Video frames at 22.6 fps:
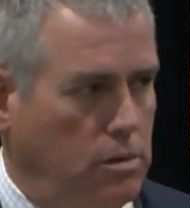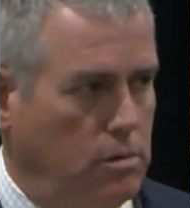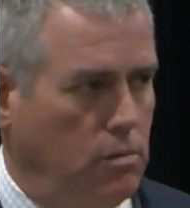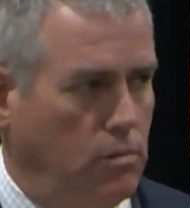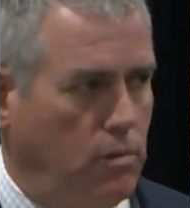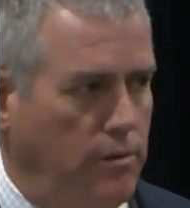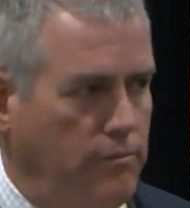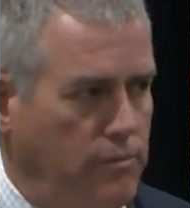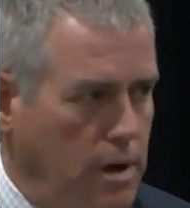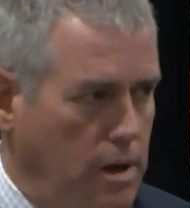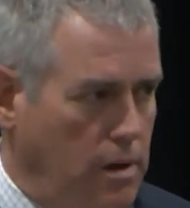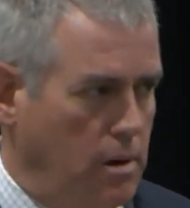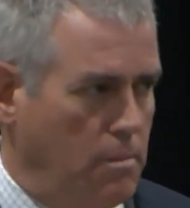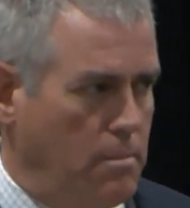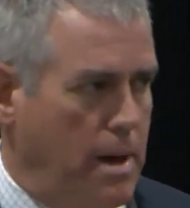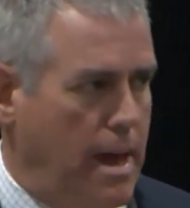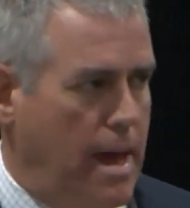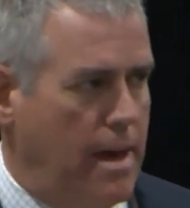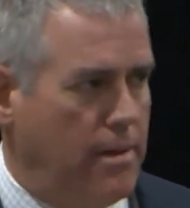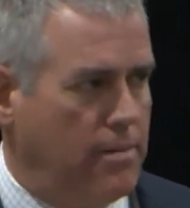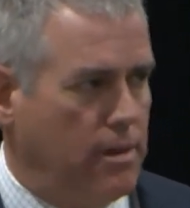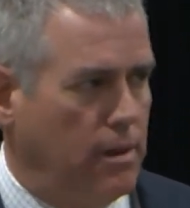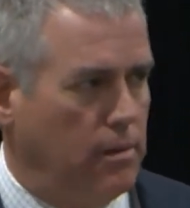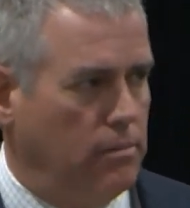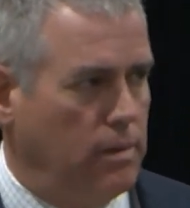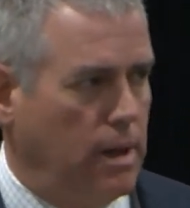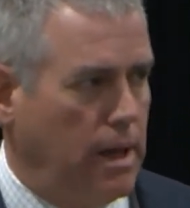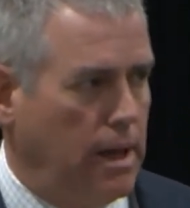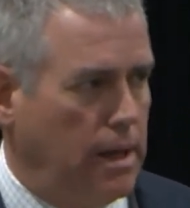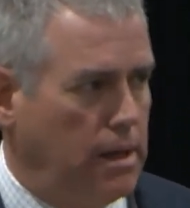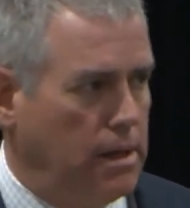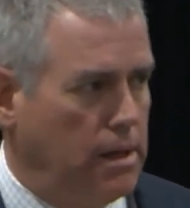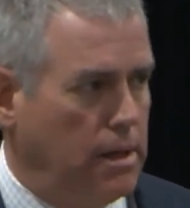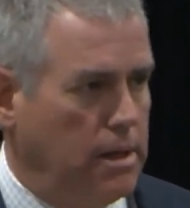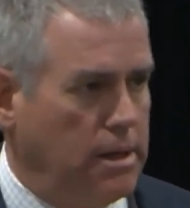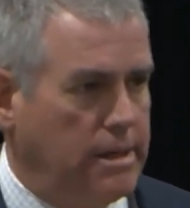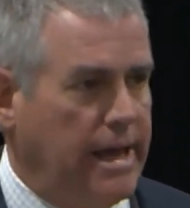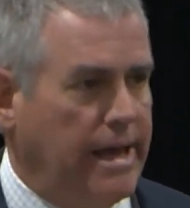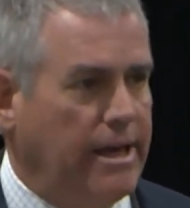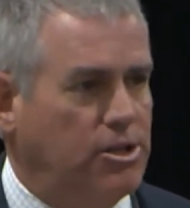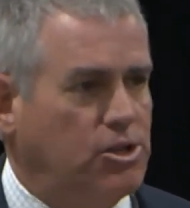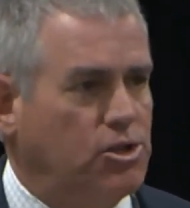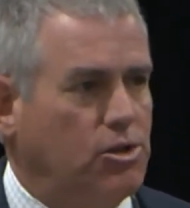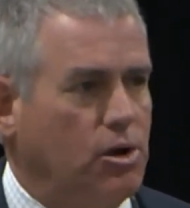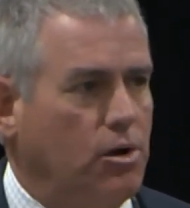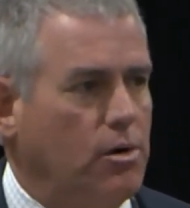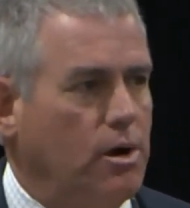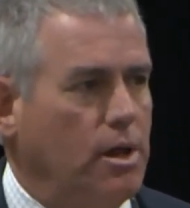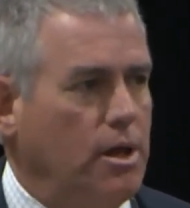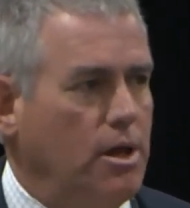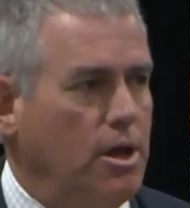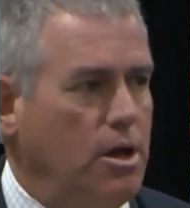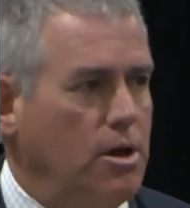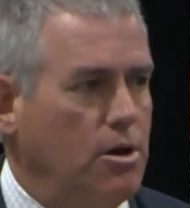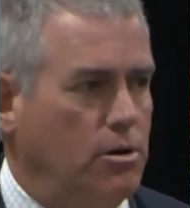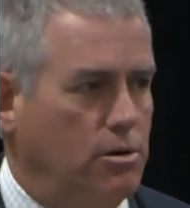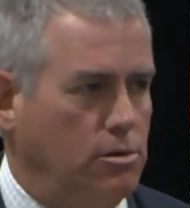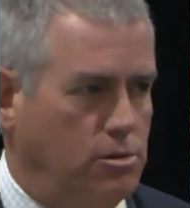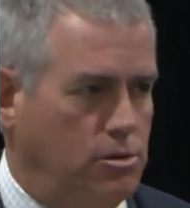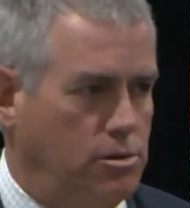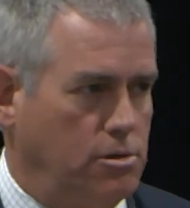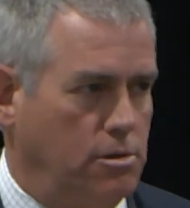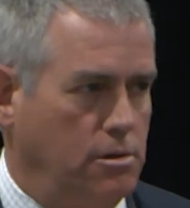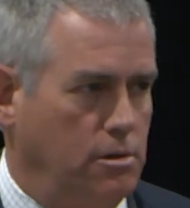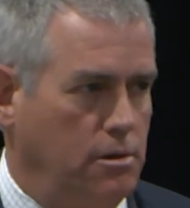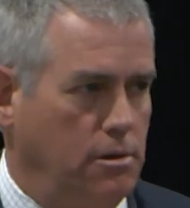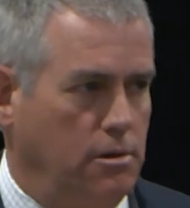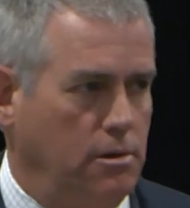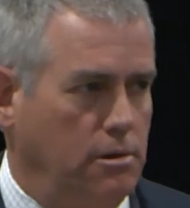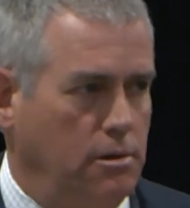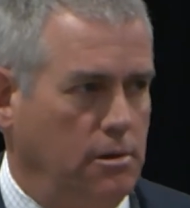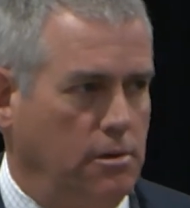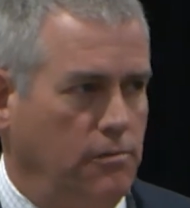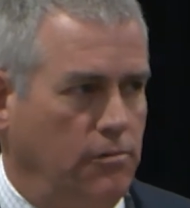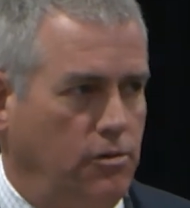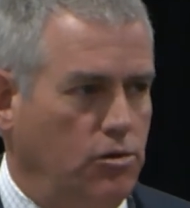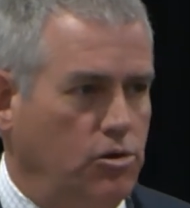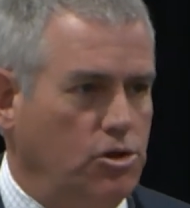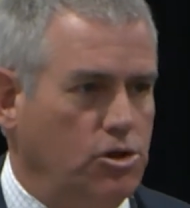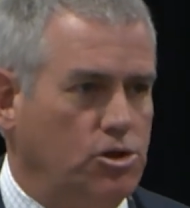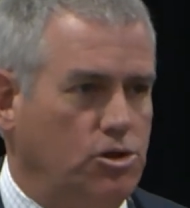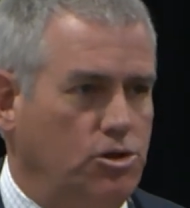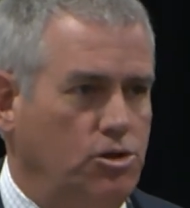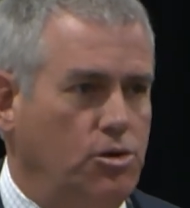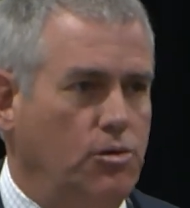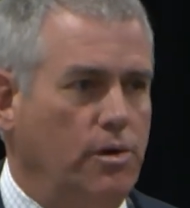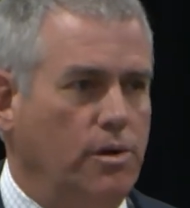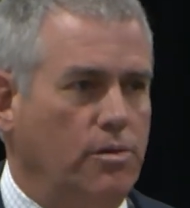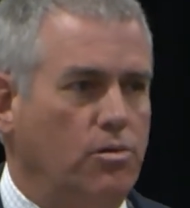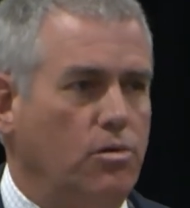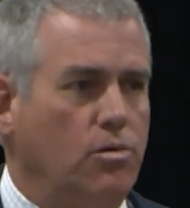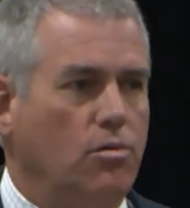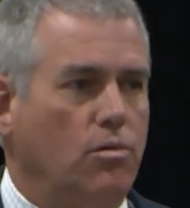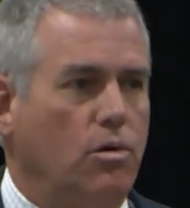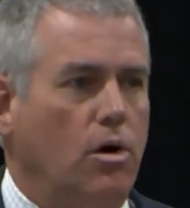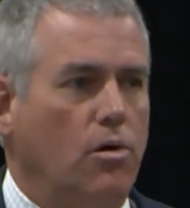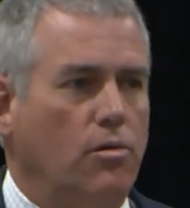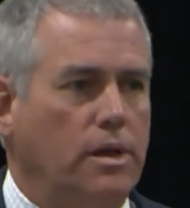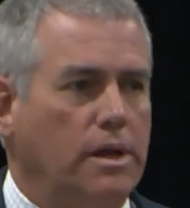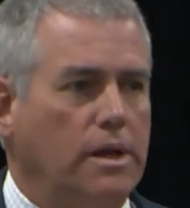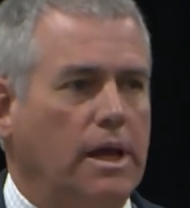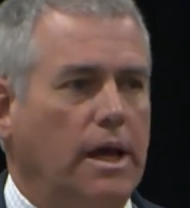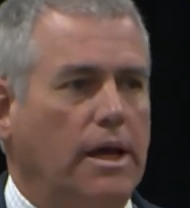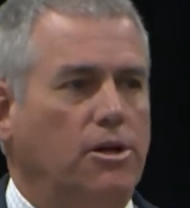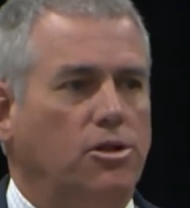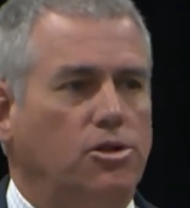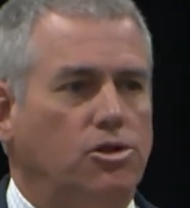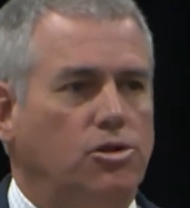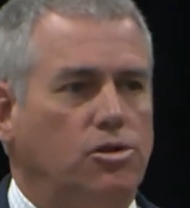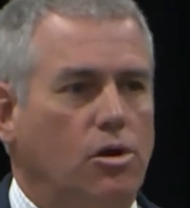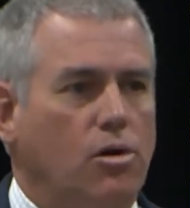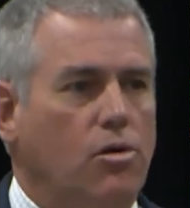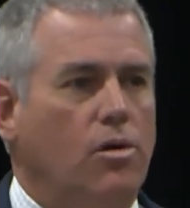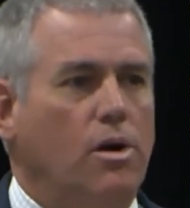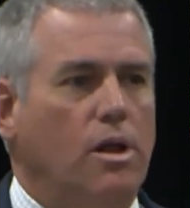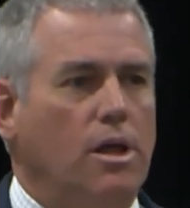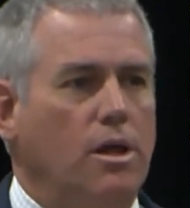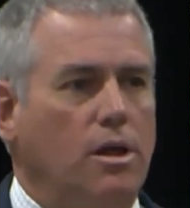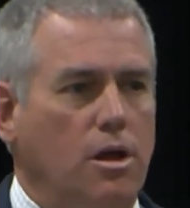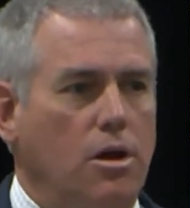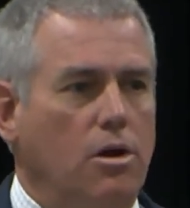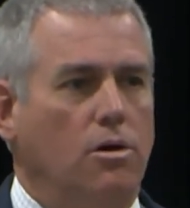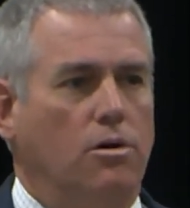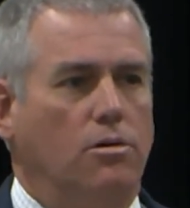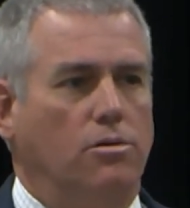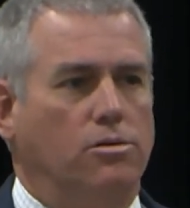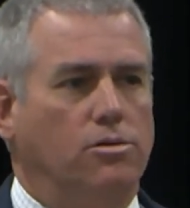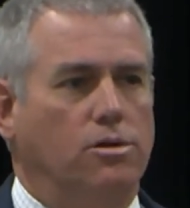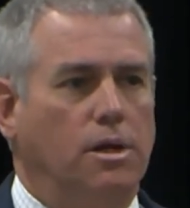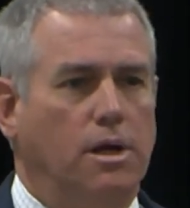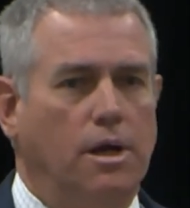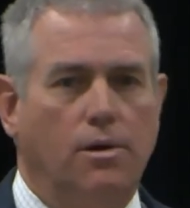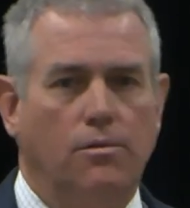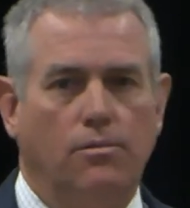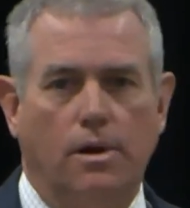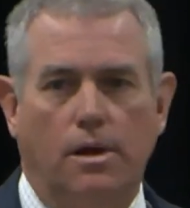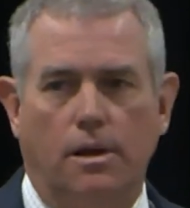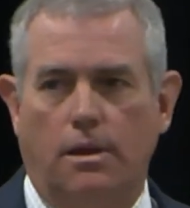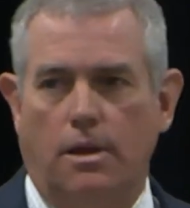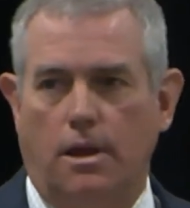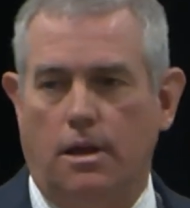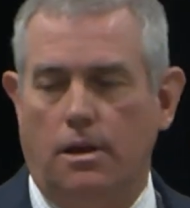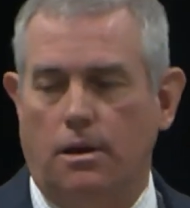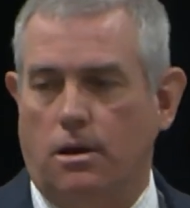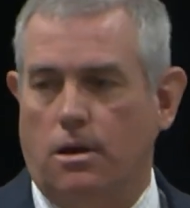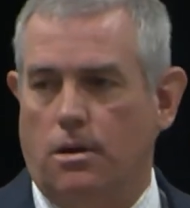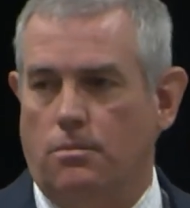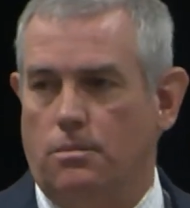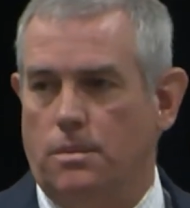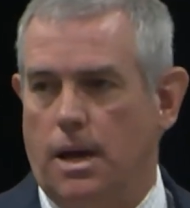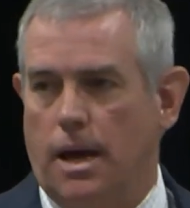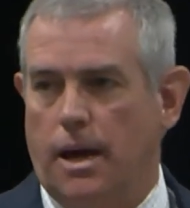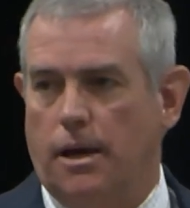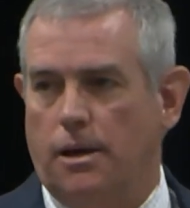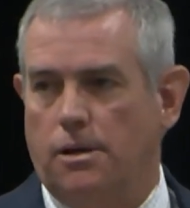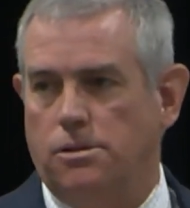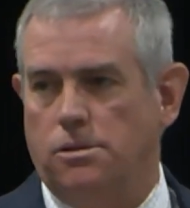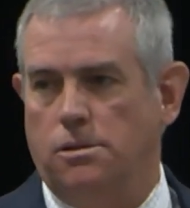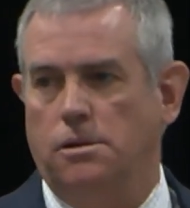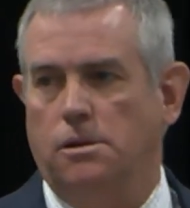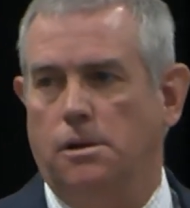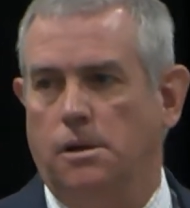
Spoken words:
We've done the math on that. It takes 30 years. If you just do it through growth, it takes 30 years to get rid of the income tax.